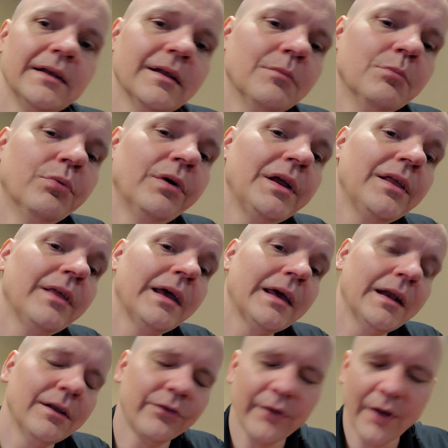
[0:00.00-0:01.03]
and I did
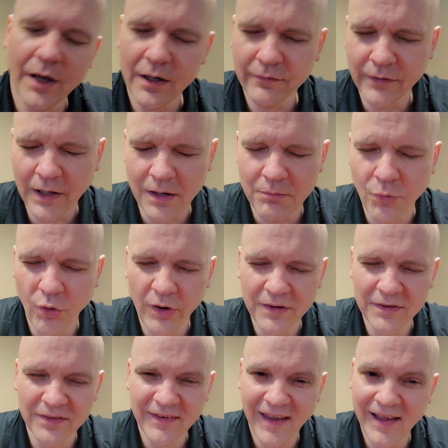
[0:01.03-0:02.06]
breathing, and it's kind of like a more
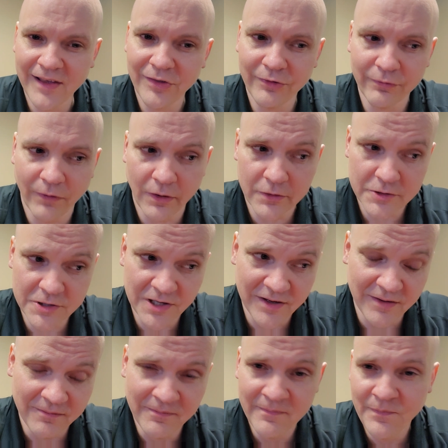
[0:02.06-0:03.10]
intense
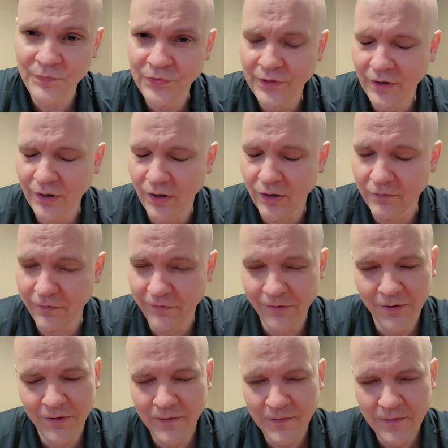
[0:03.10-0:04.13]
version of
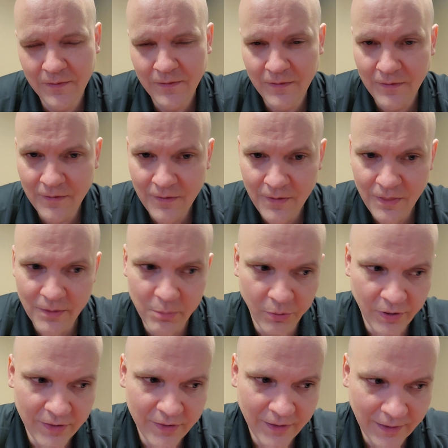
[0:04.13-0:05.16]
the
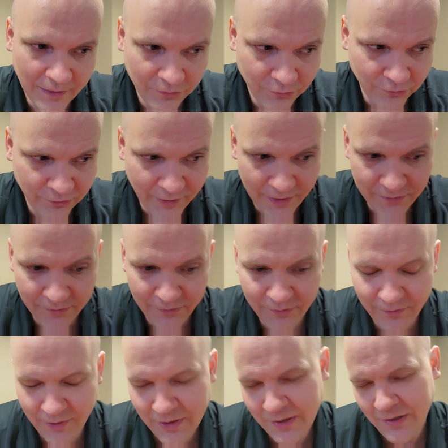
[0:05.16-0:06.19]
breathing
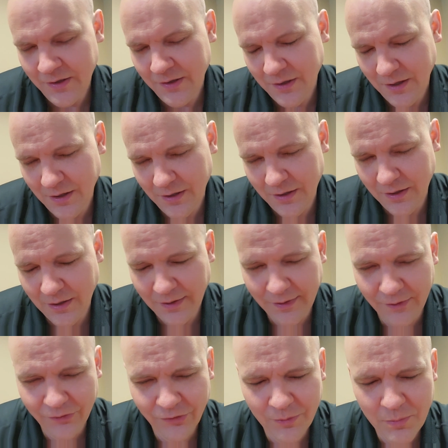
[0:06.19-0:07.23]
exercises. And I
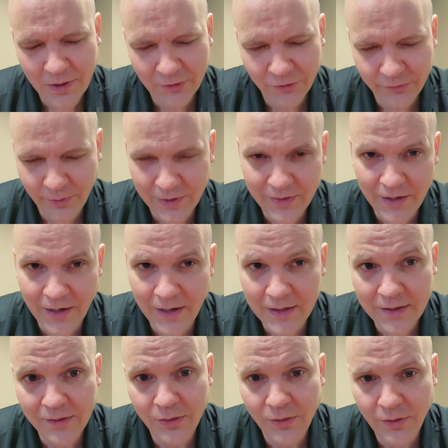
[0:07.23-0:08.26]
guess the best way that
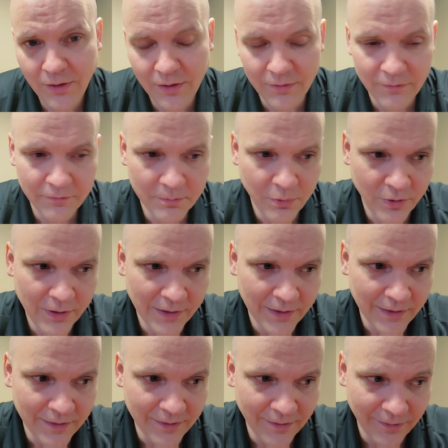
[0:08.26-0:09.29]
I can think of
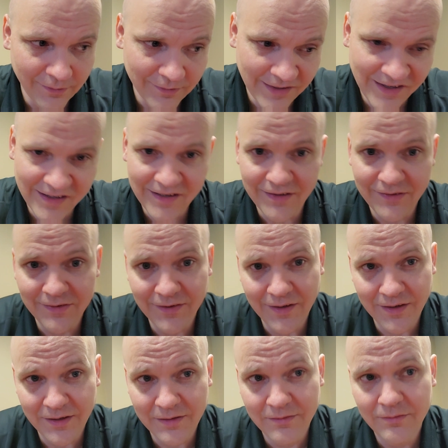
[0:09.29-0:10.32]
putting it is it's
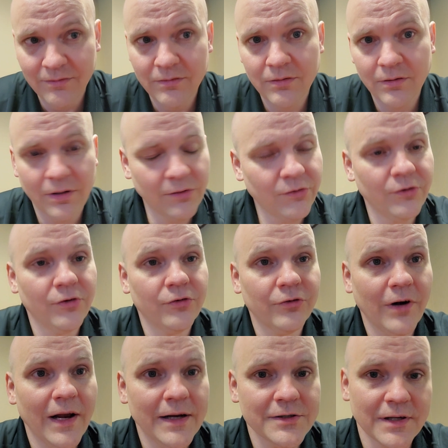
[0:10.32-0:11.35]
a
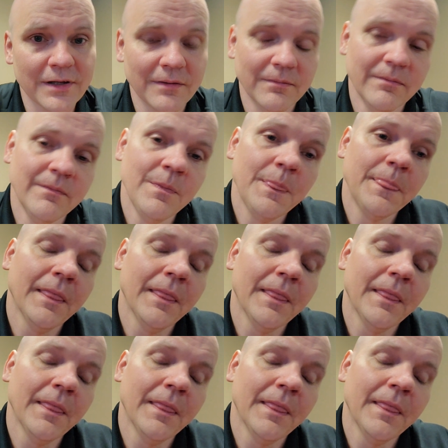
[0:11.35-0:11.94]
distraction.